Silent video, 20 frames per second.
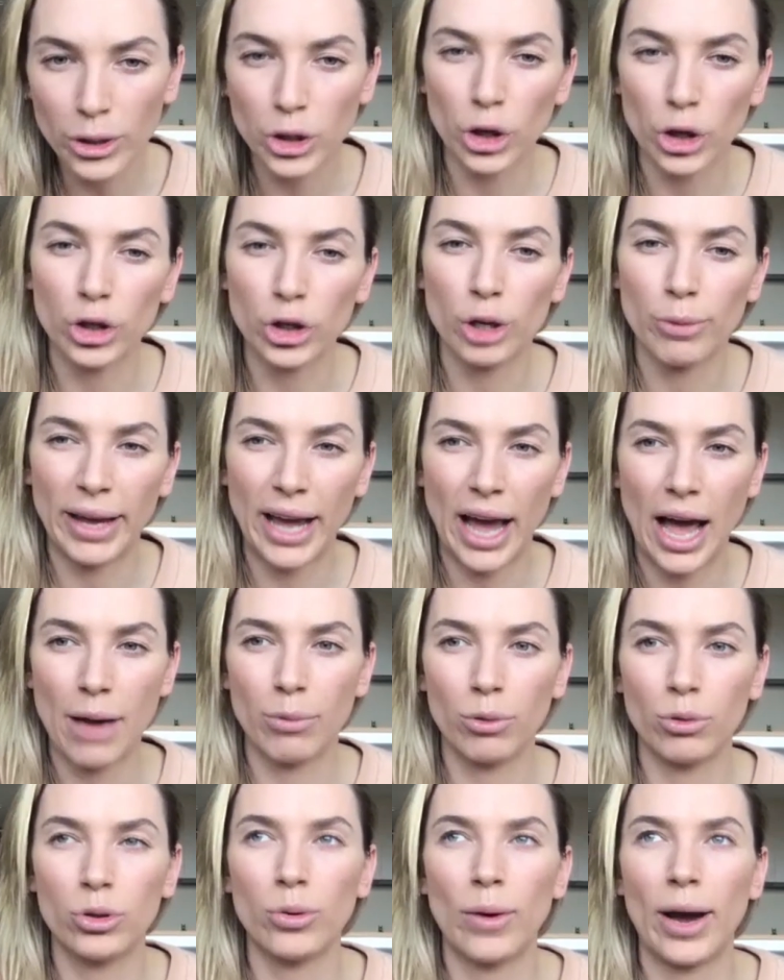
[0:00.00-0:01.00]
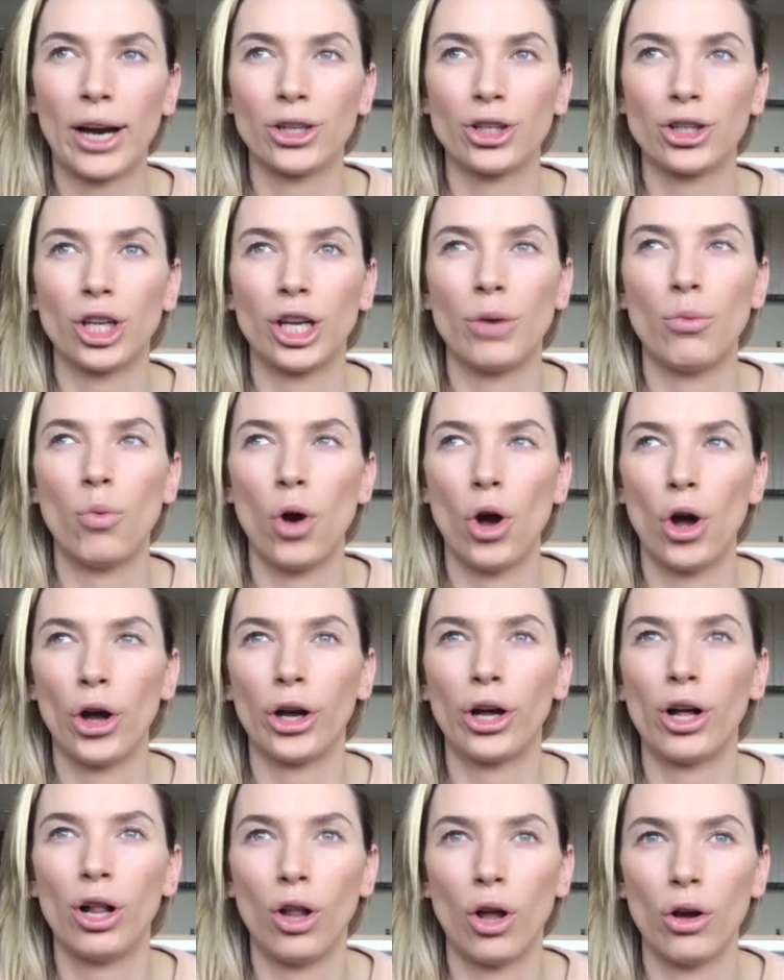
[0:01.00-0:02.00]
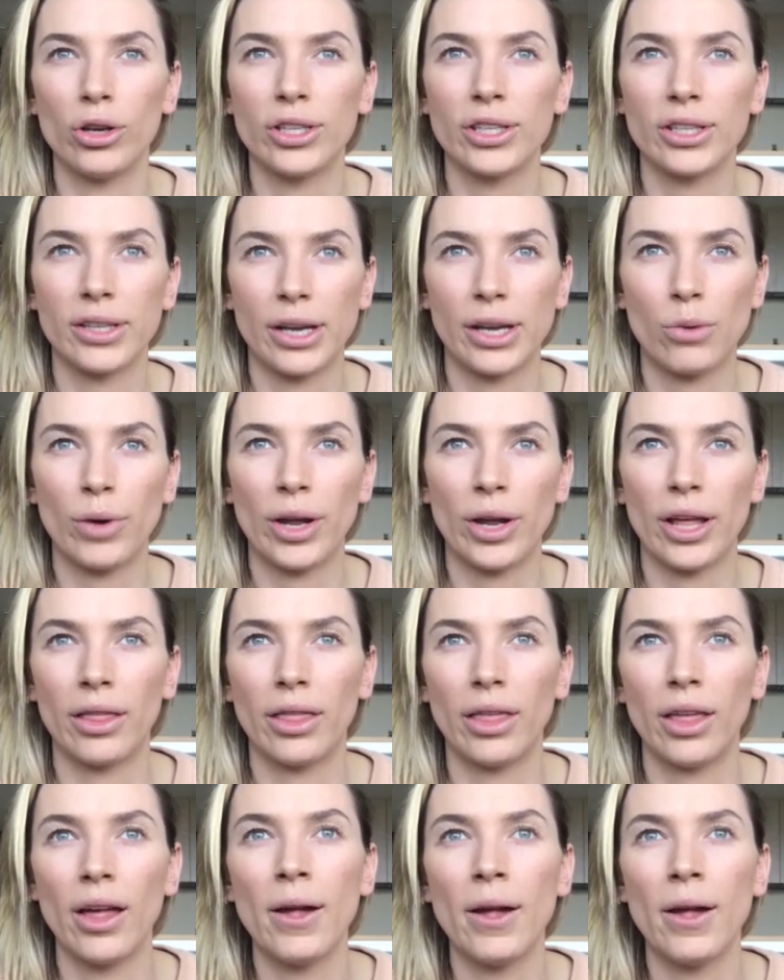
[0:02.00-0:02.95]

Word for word: So to be able to actually work closely with